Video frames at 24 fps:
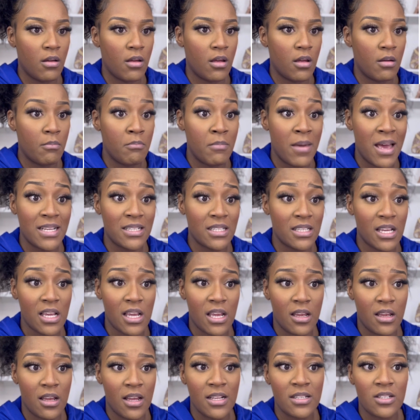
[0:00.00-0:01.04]

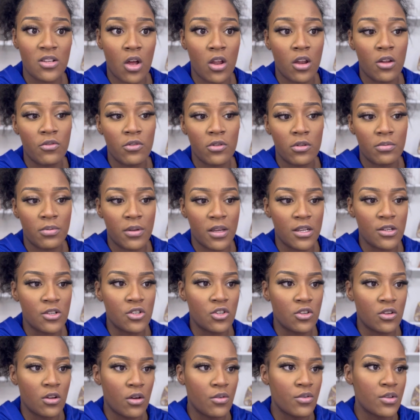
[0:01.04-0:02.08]
messy. It's all over the place, you
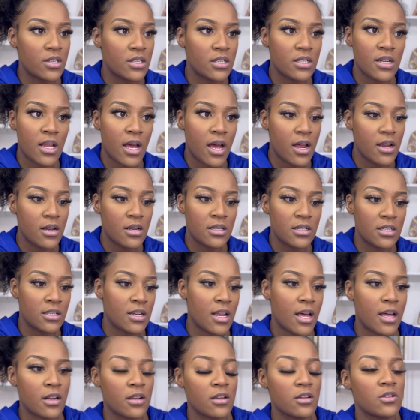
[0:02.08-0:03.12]
know. This is not
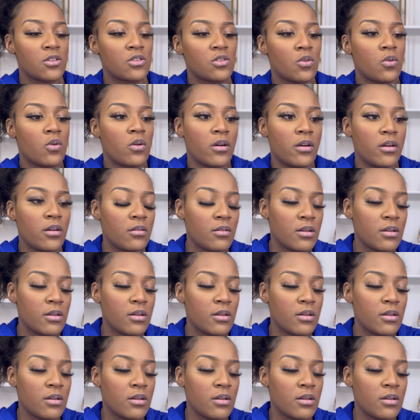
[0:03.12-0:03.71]
a good store.